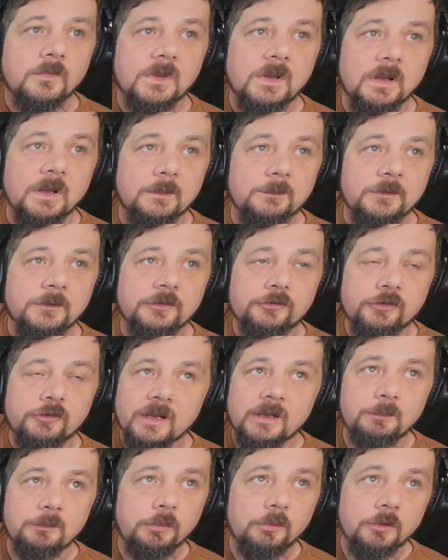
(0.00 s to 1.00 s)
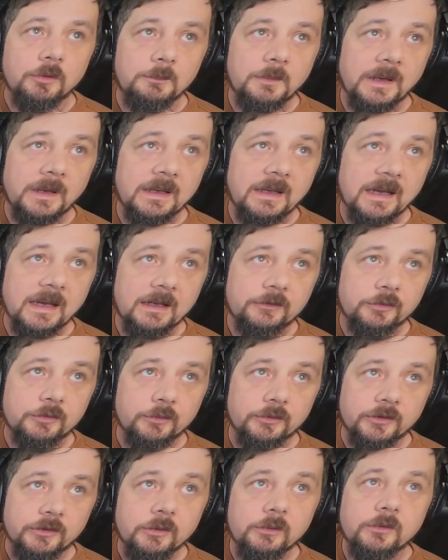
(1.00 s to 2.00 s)
I'm just trying to pull up my actual
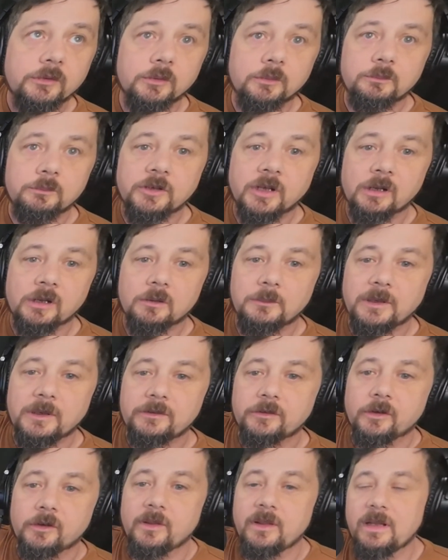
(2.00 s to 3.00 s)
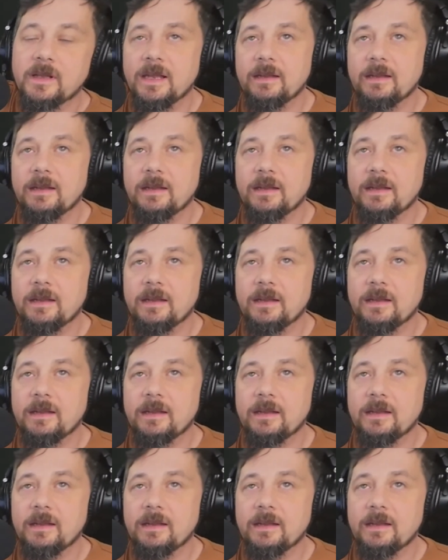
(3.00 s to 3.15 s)
YouTube channel, make sure that